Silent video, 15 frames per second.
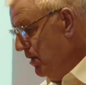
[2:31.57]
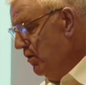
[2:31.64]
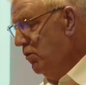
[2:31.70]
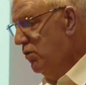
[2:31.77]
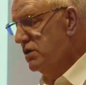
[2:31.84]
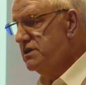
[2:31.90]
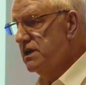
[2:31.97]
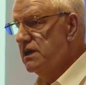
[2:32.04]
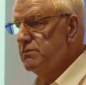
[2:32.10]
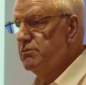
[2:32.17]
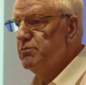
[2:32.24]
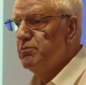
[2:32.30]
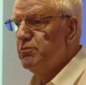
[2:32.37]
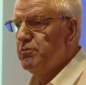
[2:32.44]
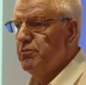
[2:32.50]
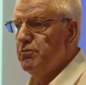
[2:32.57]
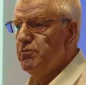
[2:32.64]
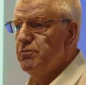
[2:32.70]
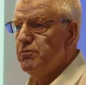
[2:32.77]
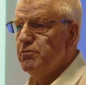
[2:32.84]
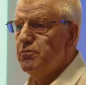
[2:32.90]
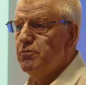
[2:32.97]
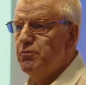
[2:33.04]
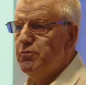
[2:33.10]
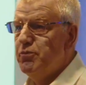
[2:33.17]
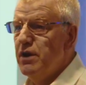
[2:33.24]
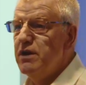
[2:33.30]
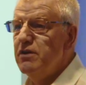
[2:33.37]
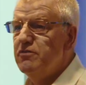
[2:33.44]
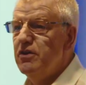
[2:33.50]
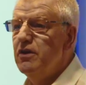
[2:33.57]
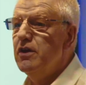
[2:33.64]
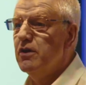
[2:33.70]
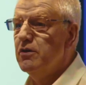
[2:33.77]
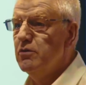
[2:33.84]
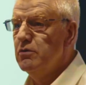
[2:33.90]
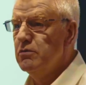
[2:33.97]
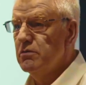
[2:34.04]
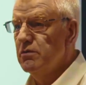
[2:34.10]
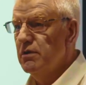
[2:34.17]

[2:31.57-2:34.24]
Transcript: What I bring to you,